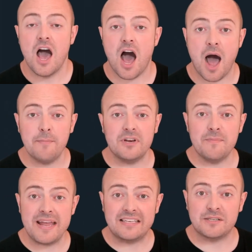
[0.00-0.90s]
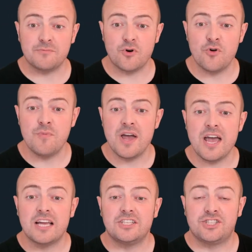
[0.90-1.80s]
I'm going to make some room
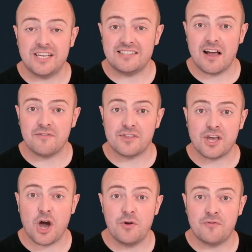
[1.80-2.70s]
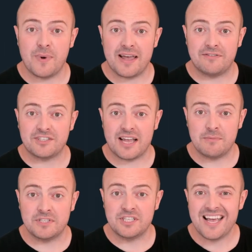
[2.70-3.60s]
just after the code for my if
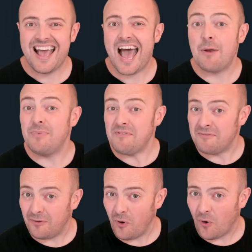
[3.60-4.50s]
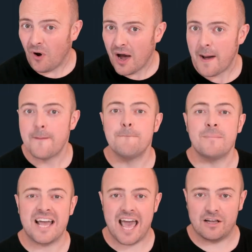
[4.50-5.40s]
statement and before
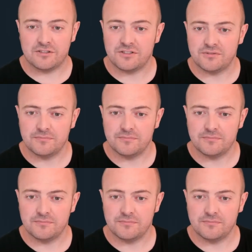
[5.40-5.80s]
my else.